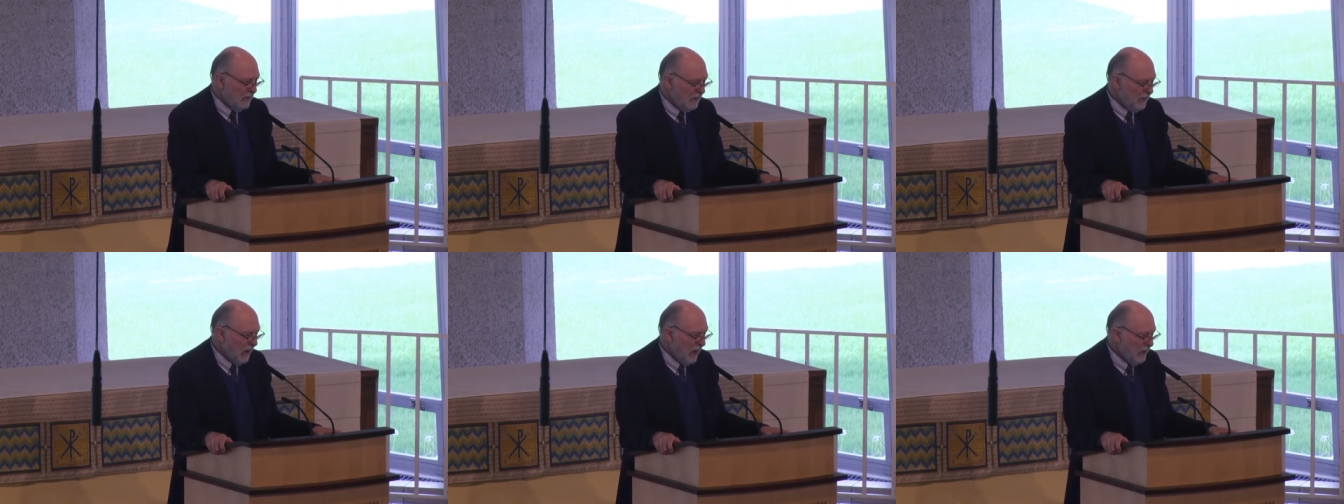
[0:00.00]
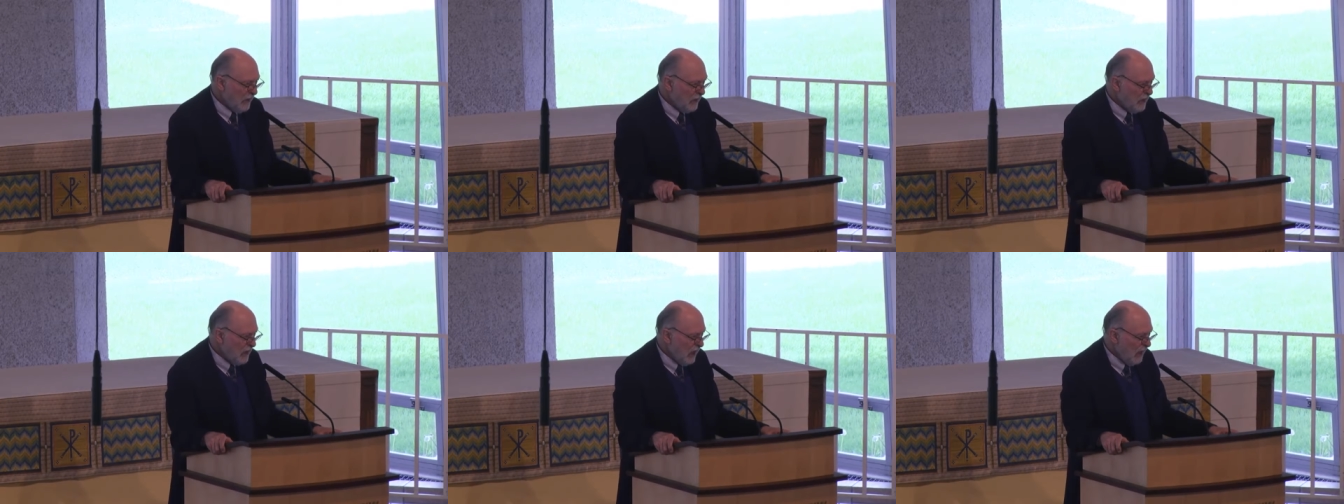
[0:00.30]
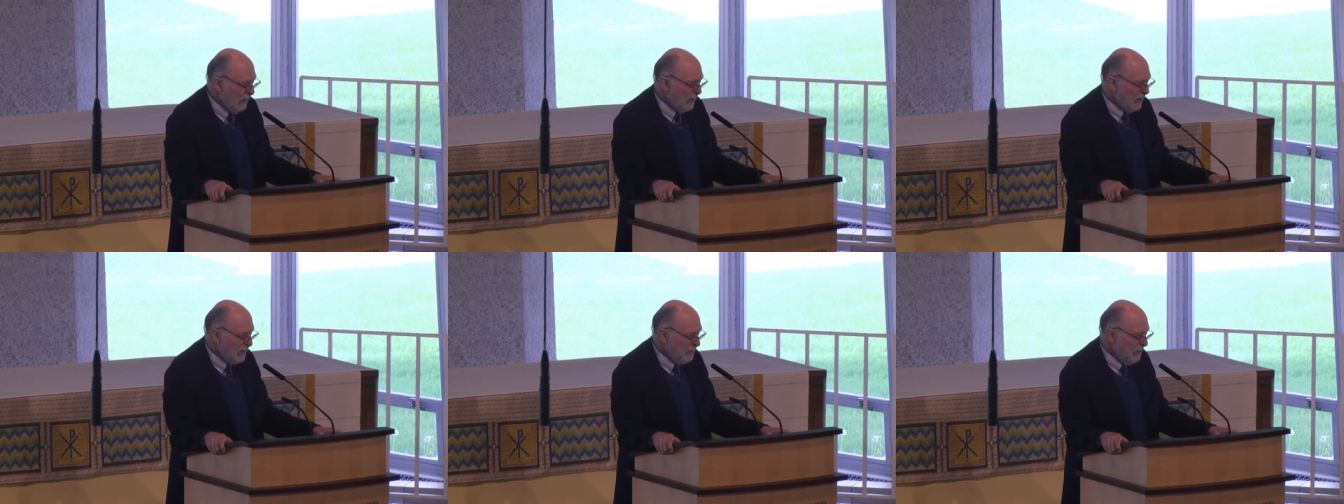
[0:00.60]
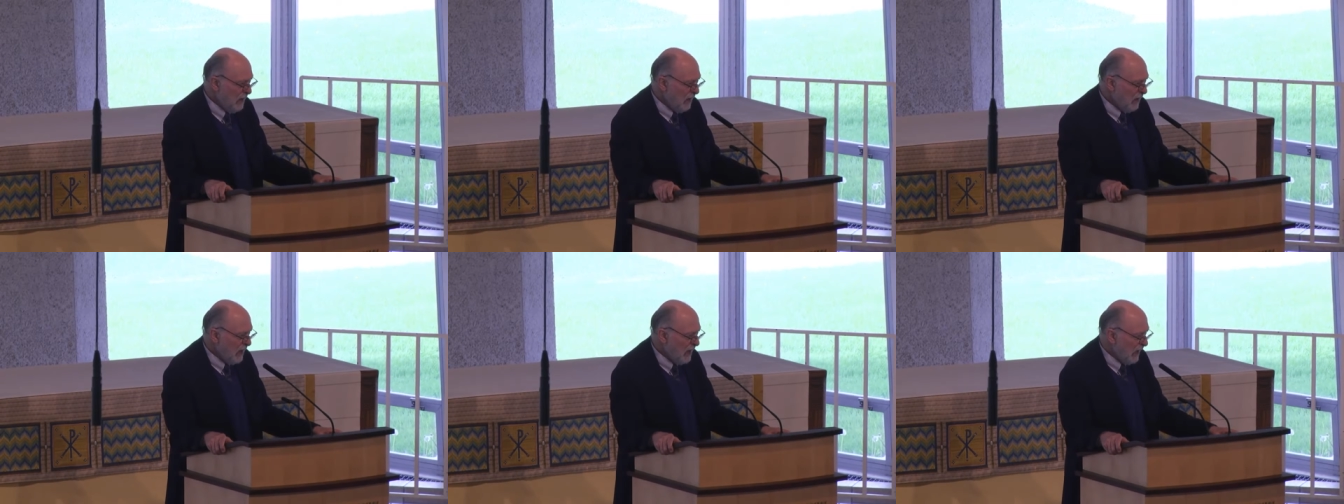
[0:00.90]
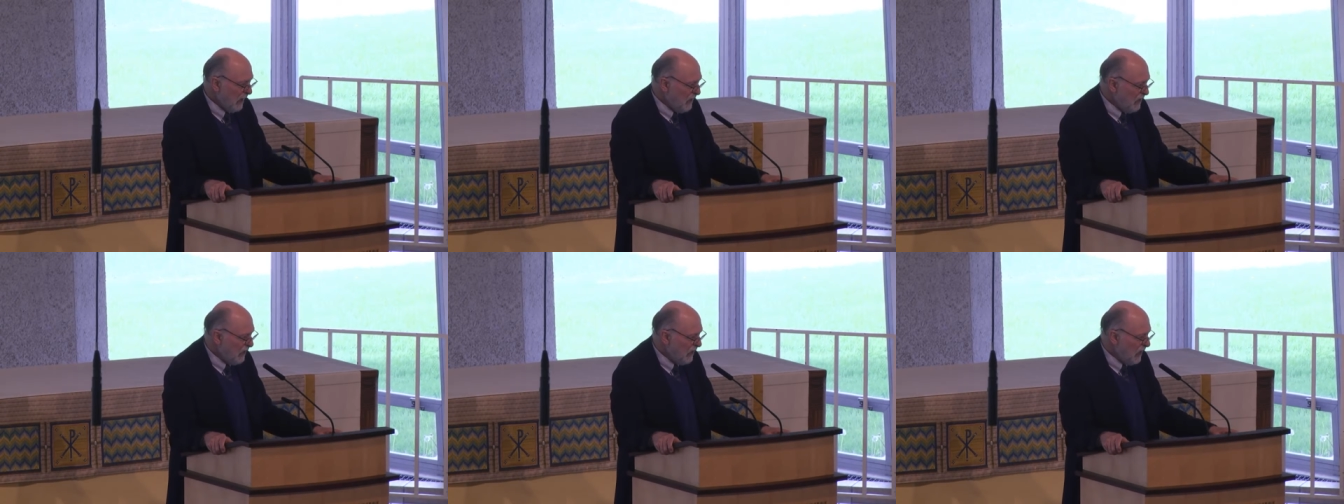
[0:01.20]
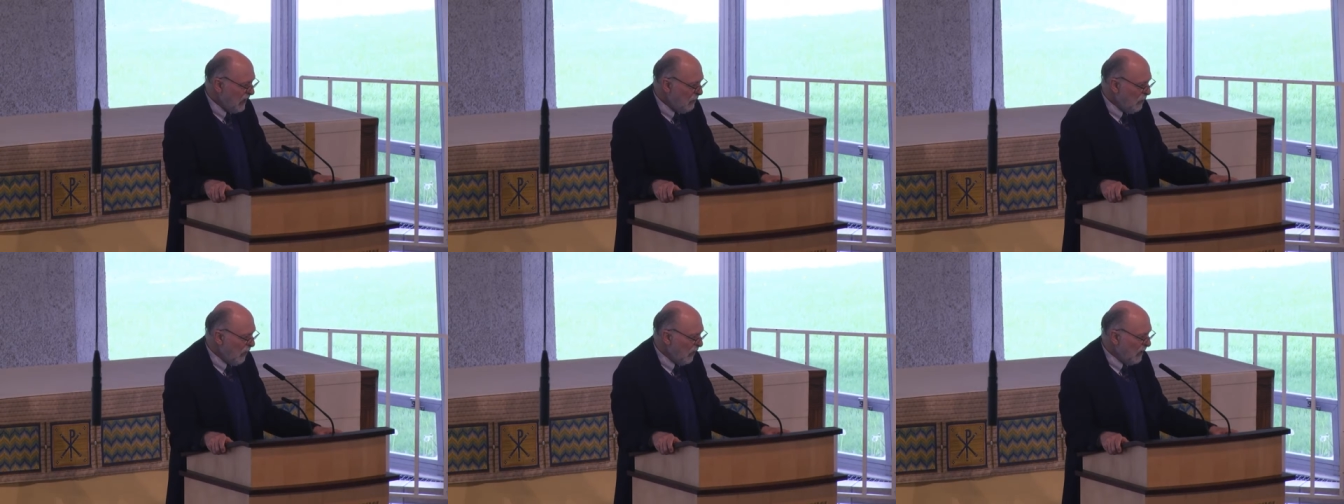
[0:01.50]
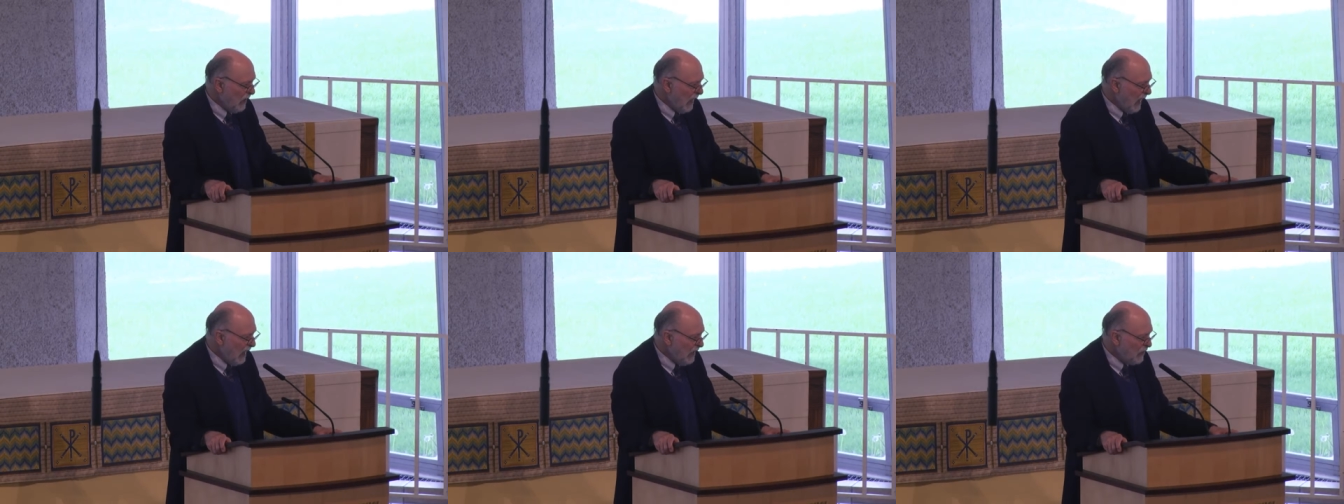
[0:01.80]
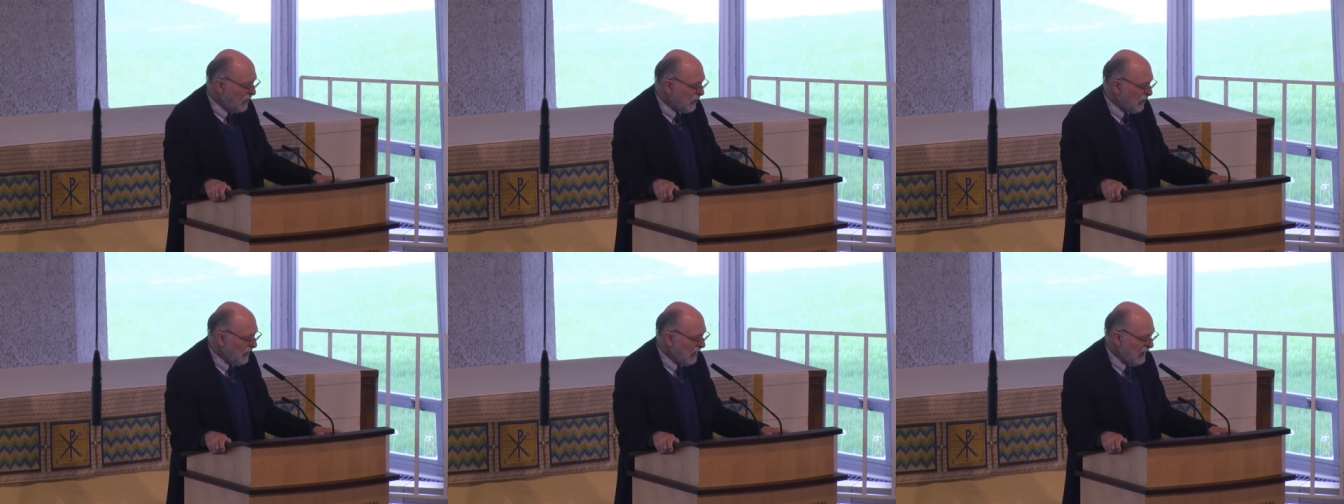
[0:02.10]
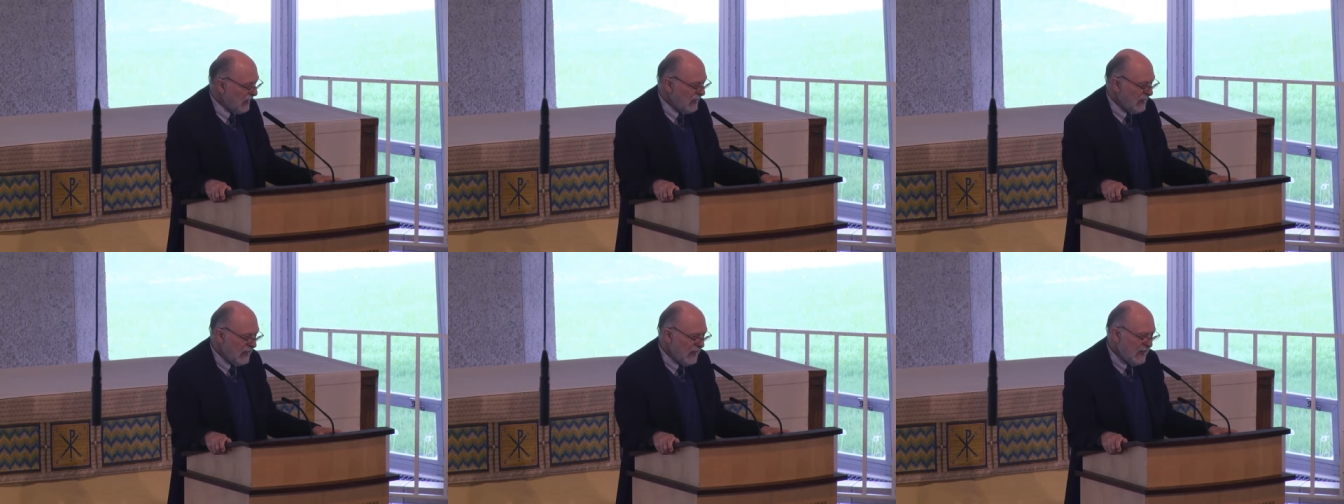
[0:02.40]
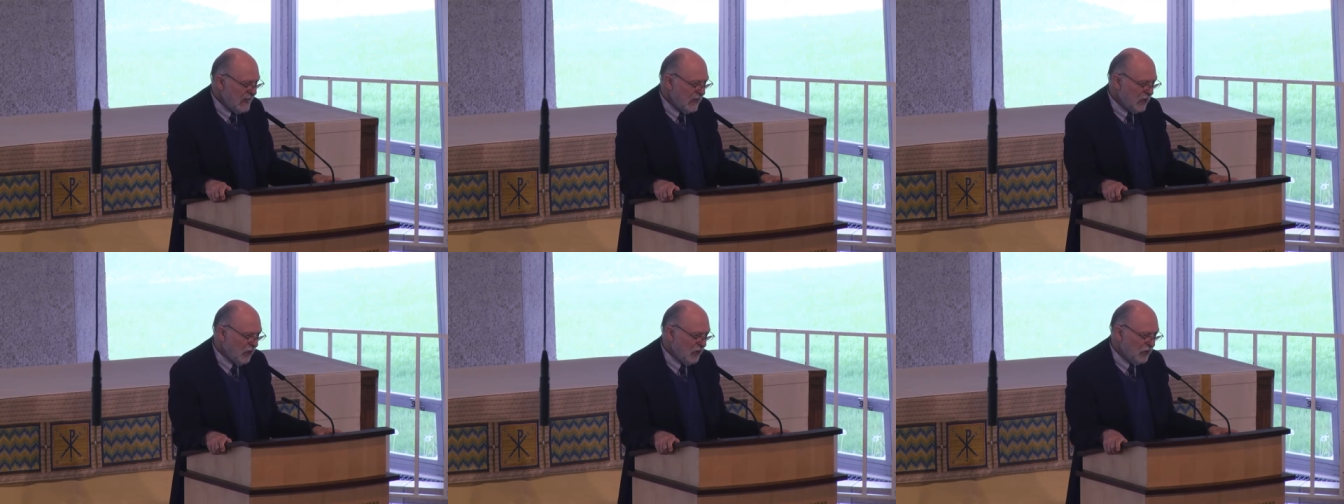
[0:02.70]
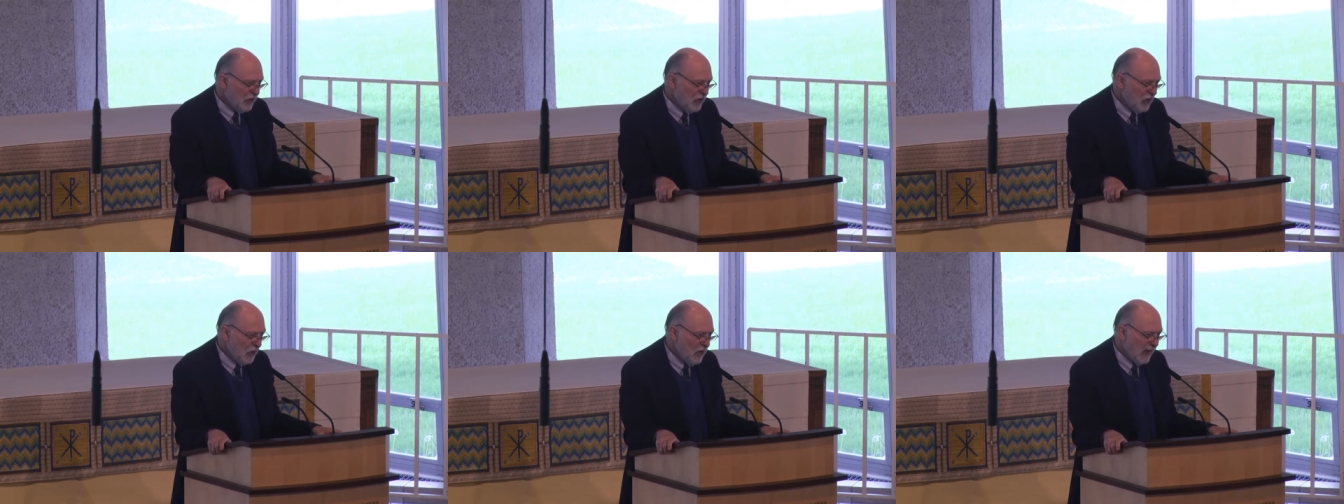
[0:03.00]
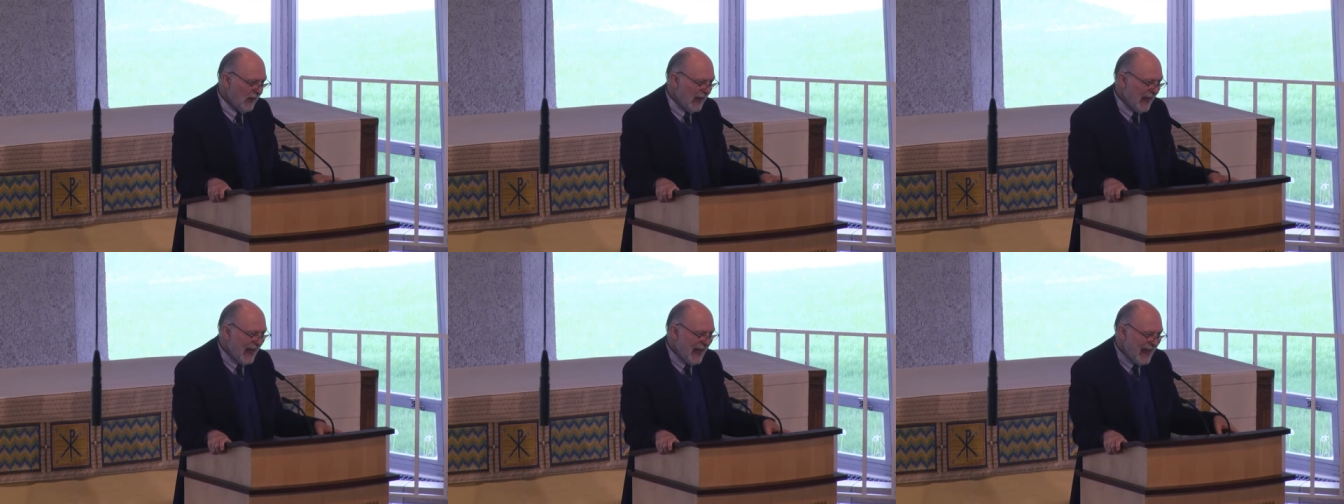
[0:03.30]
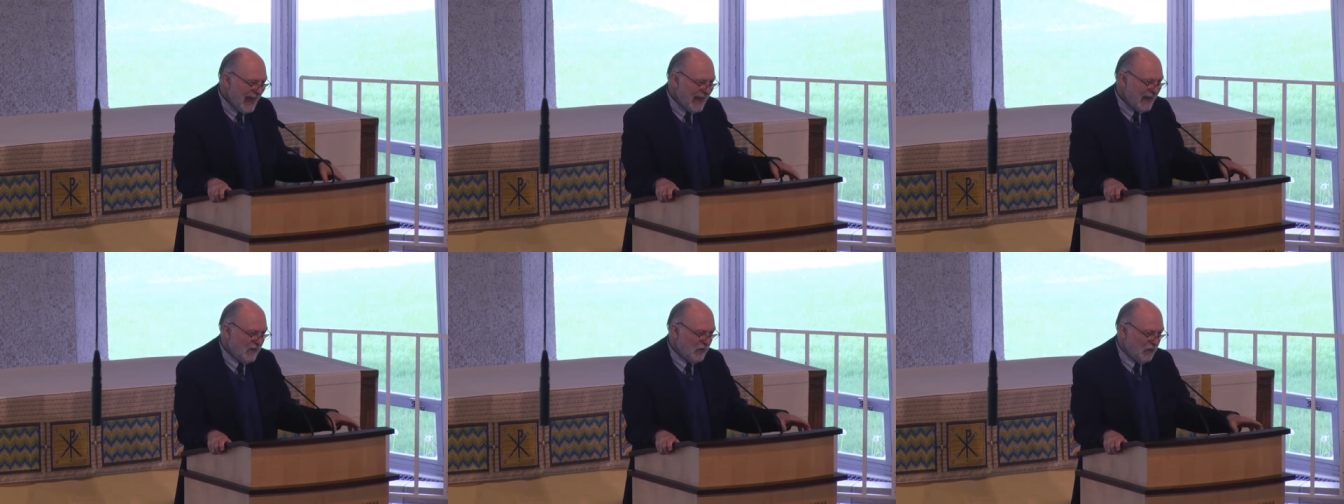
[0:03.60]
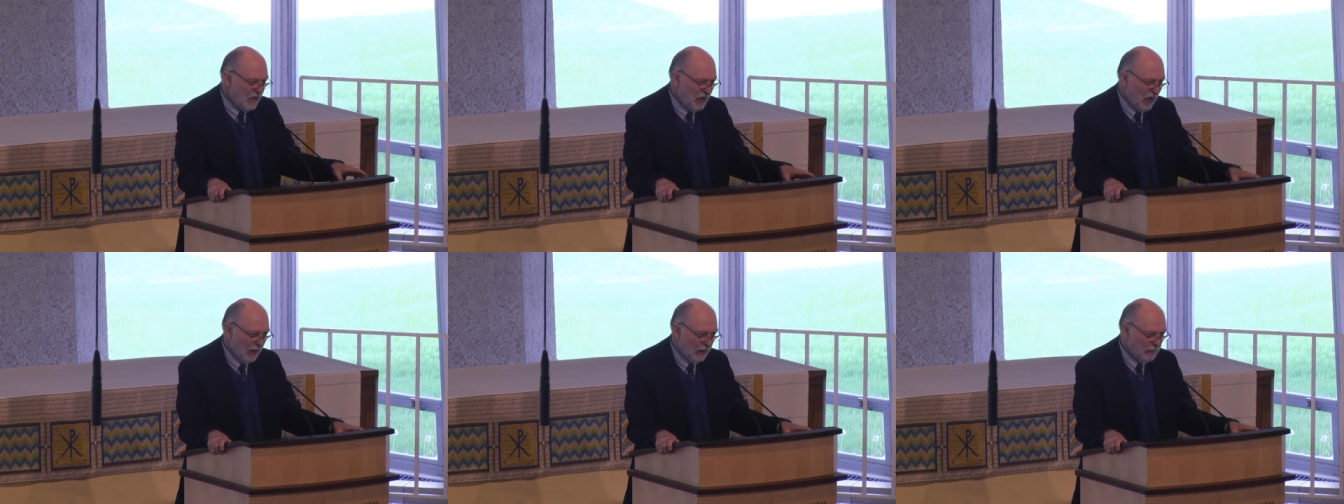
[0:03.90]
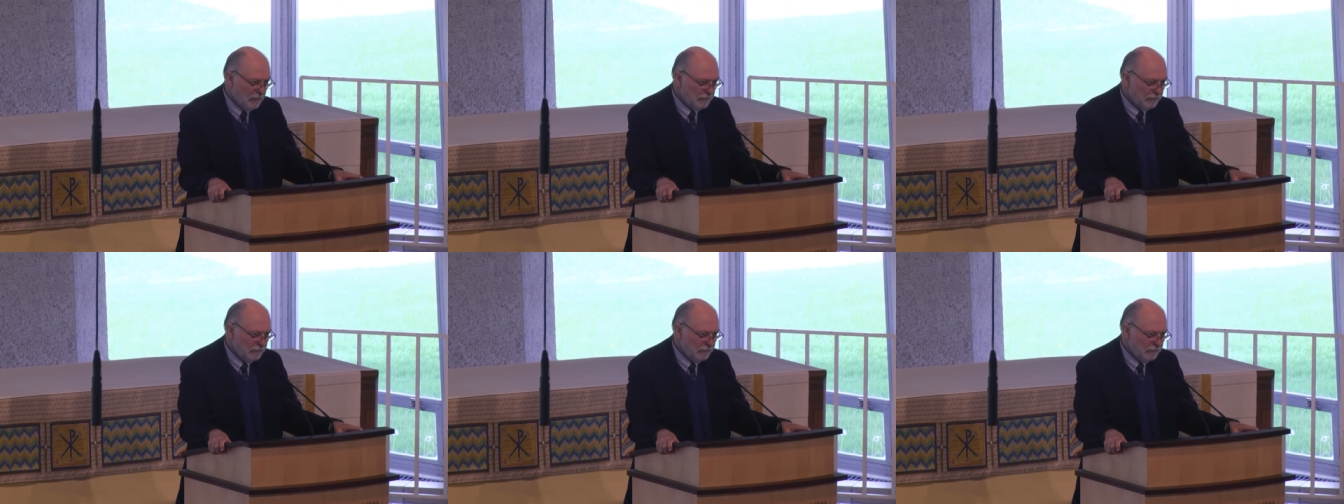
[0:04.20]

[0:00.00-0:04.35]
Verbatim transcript: Father Thomas Berry said we're entering an ecozoic age